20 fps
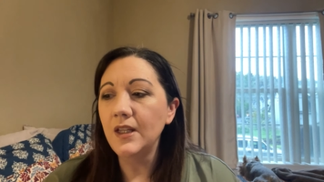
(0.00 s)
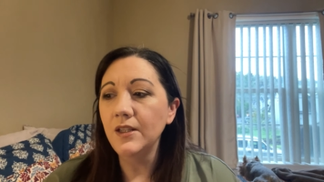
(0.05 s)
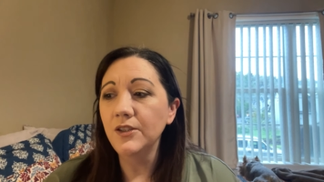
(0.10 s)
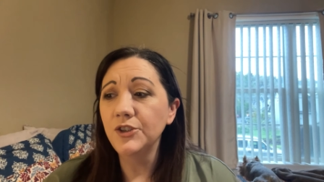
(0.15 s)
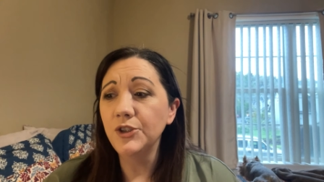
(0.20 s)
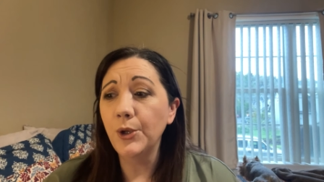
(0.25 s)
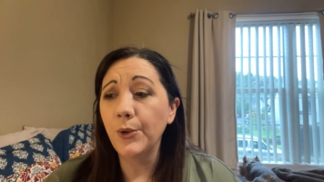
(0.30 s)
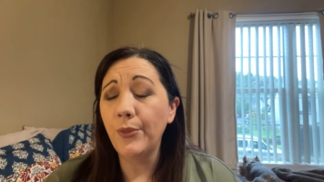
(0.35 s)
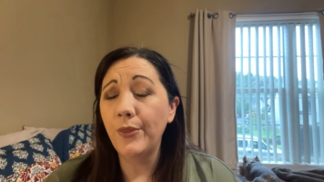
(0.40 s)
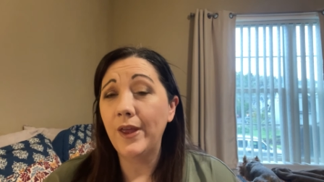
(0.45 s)

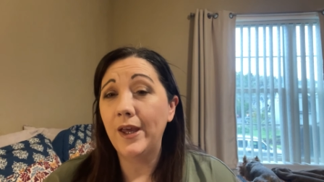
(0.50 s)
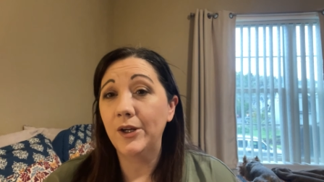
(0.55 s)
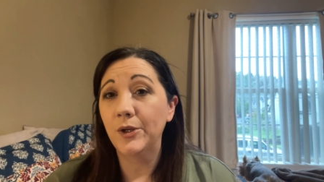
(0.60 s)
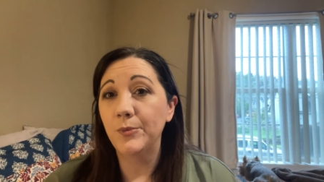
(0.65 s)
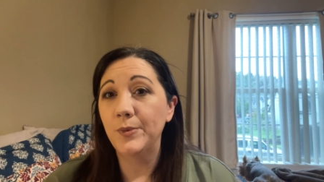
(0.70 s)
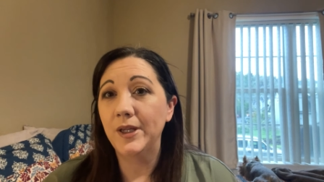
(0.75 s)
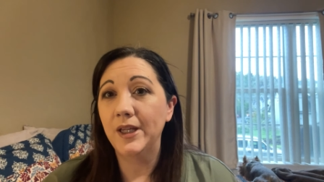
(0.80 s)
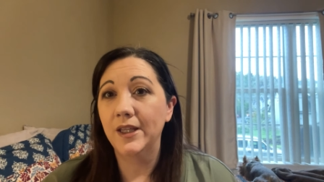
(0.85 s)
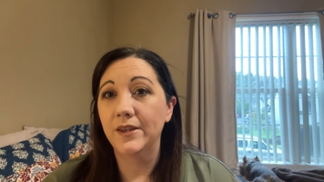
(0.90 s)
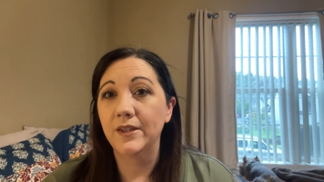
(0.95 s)
So that'll
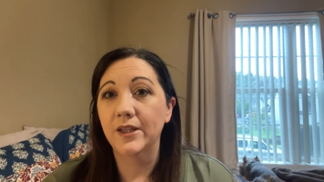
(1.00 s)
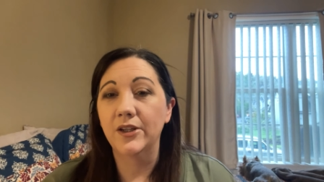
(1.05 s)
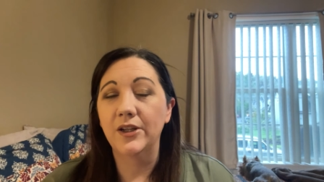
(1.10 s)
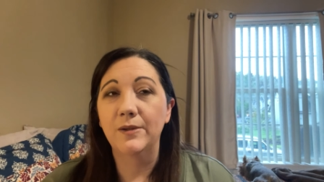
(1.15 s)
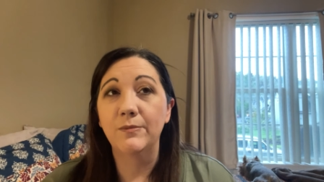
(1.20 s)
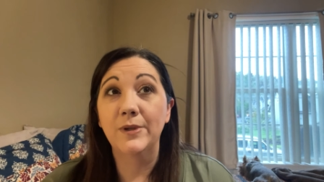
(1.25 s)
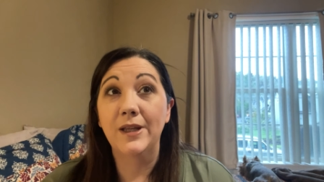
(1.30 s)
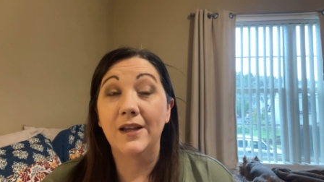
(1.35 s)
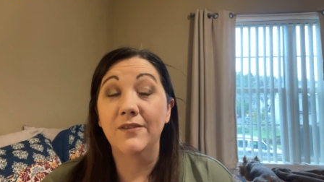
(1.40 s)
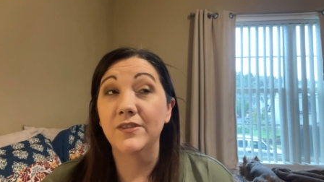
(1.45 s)
be in there,
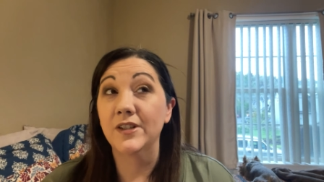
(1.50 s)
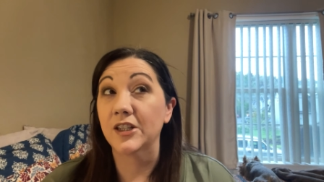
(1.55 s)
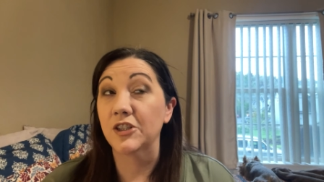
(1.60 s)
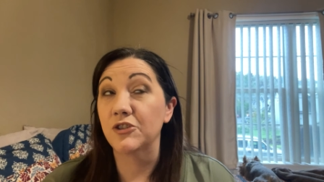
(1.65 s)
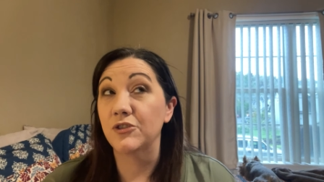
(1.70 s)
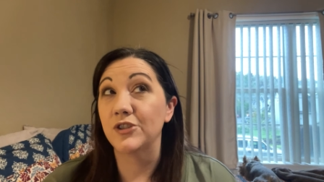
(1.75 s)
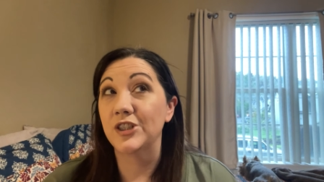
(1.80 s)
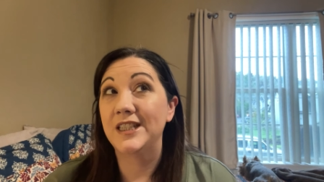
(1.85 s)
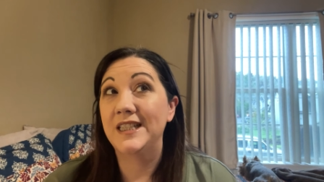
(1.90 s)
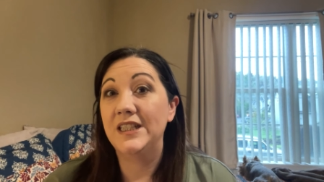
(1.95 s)
and we have an
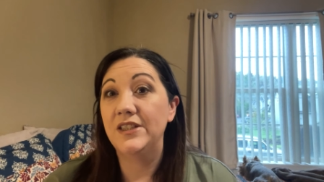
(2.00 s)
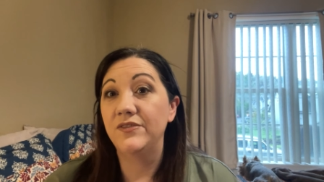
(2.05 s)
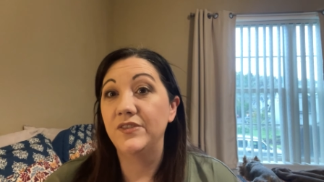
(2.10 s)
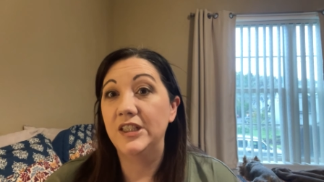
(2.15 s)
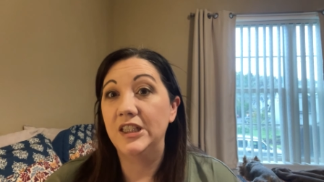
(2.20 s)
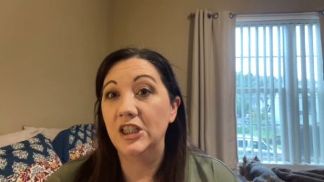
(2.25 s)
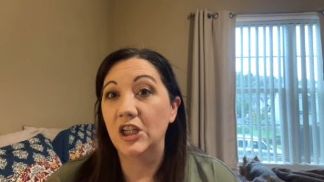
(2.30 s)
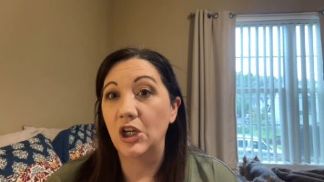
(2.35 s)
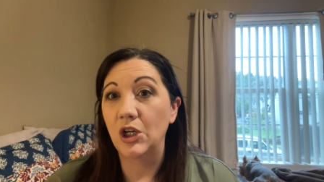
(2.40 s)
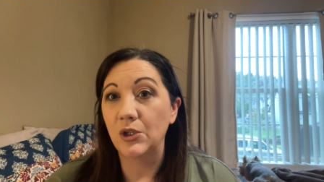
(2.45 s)
extra T
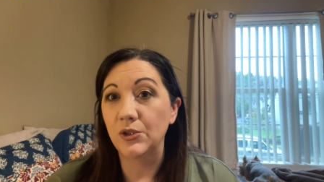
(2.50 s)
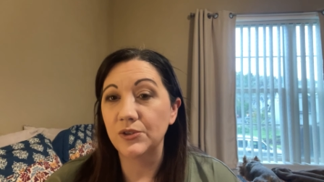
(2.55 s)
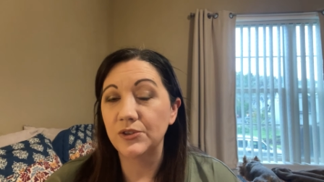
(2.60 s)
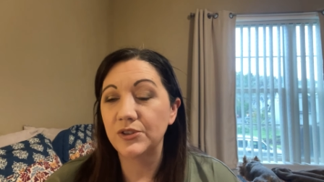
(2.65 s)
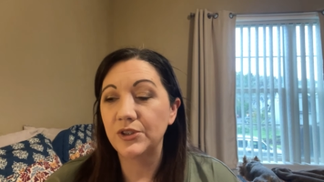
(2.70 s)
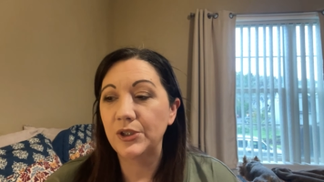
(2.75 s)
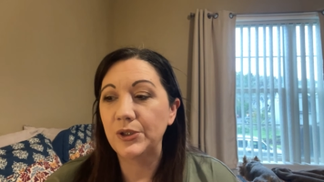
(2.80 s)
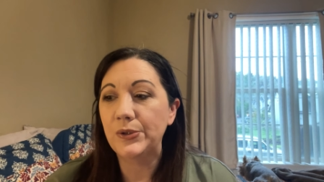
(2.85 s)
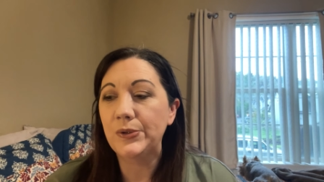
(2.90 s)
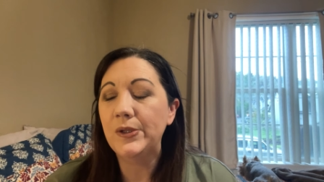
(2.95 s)
V
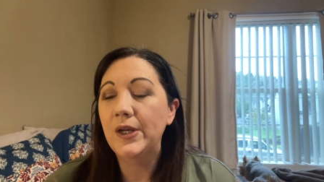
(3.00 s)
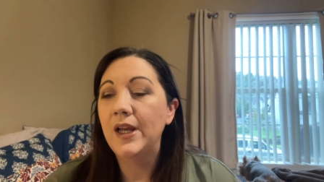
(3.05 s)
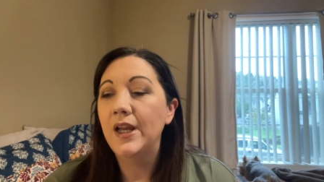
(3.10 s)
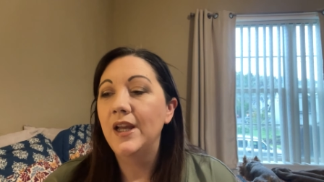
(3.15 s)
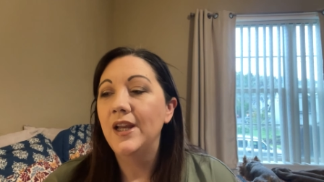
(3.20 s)
also.